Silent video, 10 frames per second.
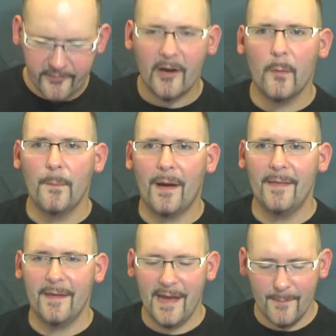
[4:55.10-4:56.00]
gentleman by
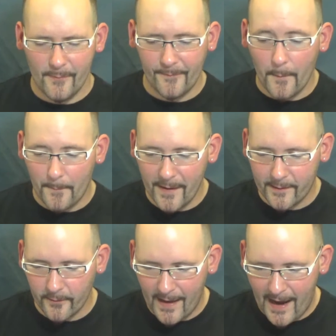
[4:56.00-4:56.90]
the name of
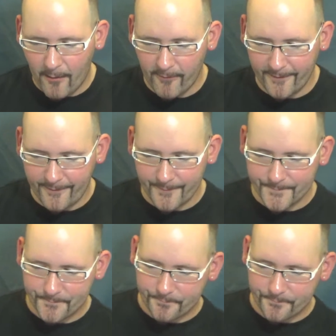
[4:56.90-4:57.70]
Michael Harris.